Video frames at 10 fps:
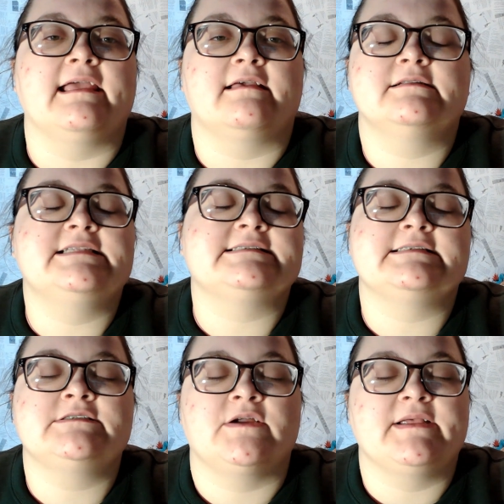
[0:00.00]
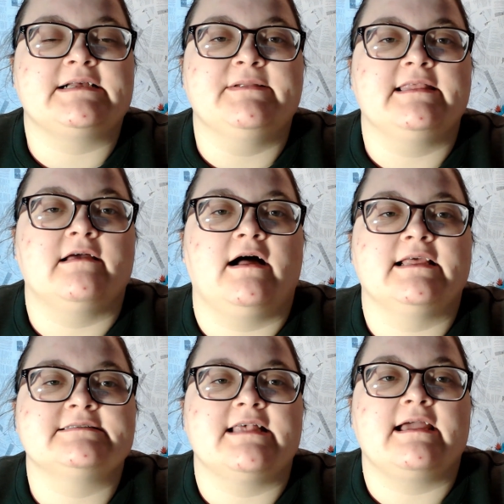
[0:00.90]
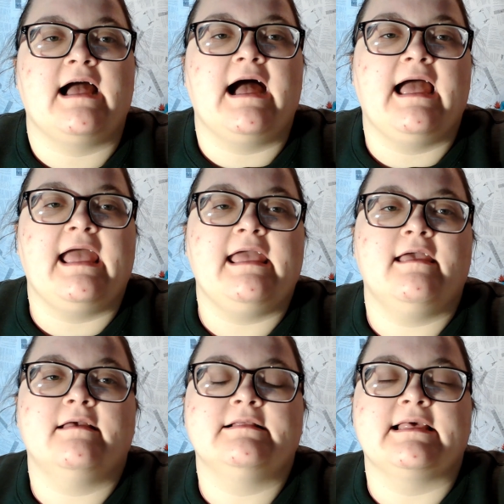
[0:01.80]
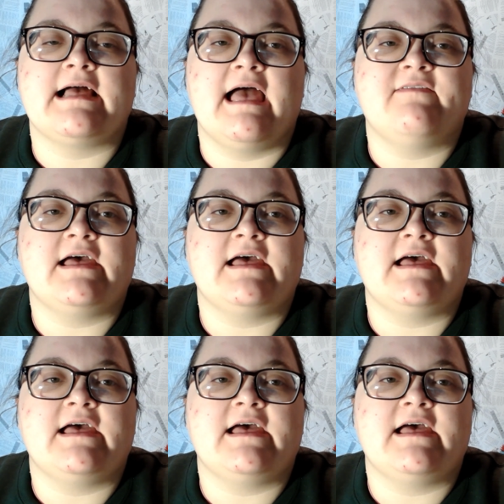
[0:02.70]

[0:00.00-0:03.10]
This is gonna be completely honest. I've